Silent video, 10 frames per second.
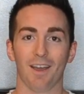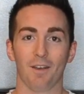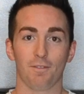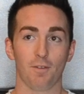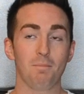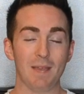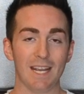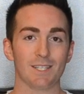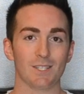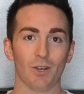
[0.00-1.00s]
For
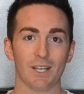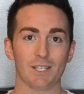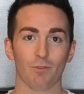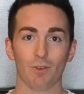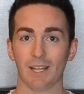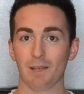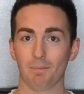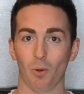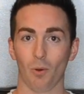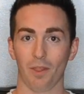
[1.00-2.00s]
me, song is a really
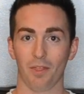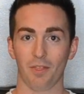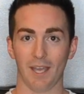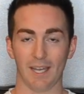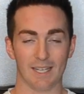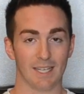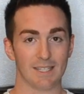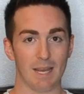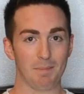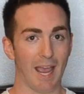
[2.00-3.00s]
important thing and it can
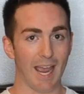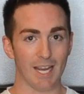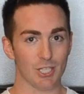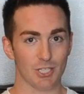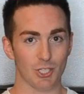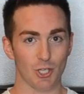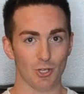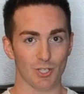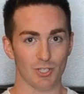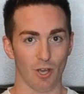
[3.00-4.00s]
take me ages to
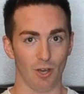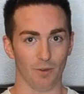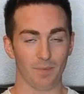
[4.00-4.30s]
choose a song.